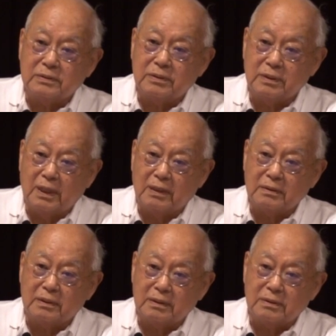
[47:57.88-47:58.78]
could
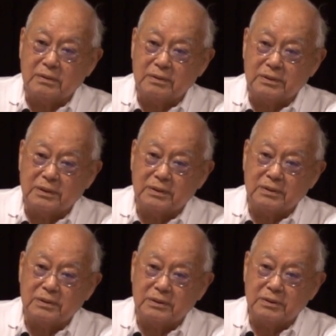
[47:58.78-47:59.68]
not get their
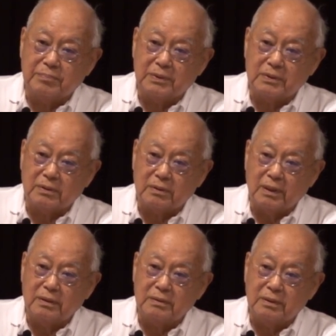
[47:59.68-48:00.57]
citizenship until
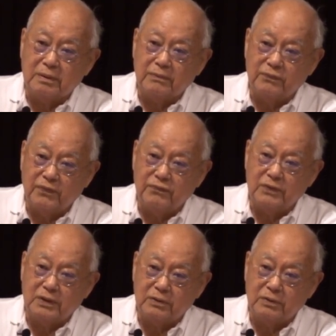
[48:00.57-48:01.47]

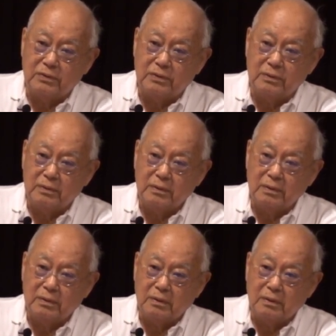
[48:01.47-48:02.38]
1952, wow.